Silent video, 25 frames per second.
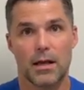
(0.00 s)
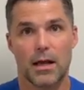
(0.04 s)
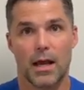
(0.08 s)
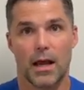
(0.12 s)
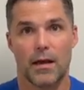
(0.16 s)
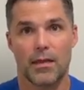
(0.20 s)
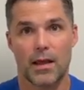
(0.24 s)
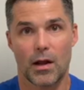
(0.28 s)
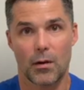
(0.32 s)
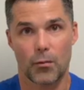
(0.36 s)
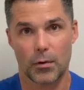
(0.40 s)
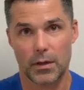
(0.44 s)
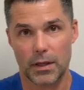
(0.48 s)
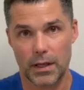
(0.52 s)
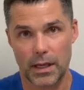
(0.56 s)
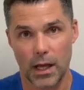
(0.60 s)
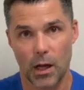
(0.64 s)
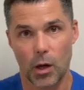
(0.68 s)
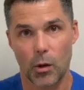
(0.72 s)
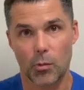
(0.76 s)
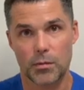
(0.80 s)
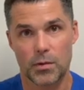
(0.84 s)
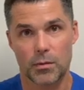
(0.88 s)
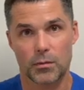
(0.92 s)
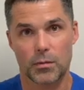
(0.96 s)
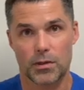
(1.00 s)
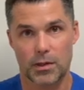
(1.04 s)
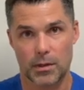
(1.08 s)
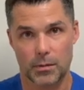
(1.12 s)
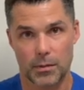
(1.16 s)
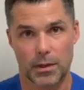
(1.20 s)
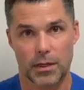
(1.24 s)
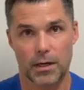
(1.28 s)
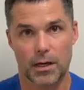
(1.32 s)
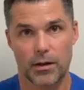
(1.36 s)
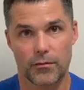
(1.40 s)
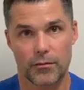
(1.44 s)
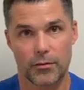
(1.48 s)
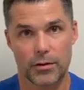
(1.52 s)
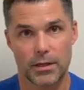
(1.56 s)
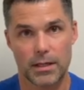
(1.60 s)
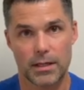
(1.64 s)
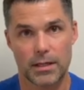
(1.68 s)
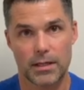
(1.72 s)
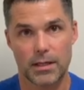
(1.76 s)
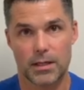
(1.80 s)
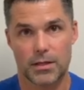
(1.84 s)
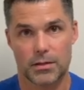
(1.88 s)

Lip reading: and that really helped him with the recovery.